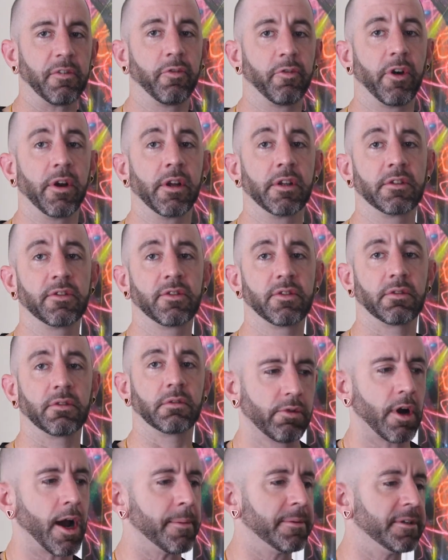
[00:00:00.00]
friend
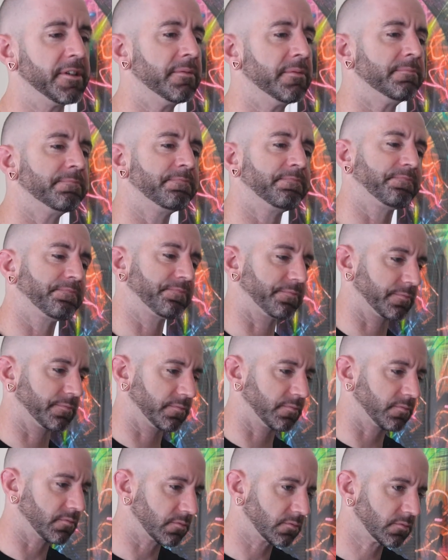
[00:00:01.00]
Robbie,
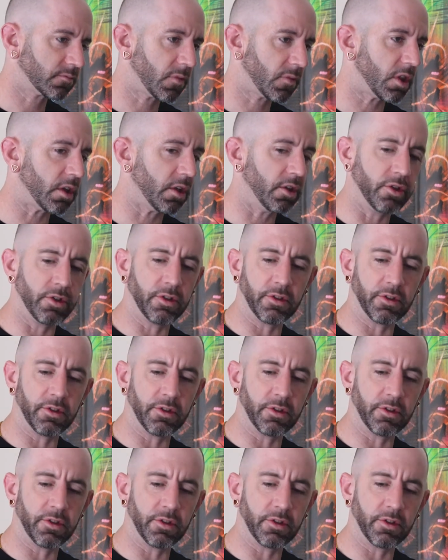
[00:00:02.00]
who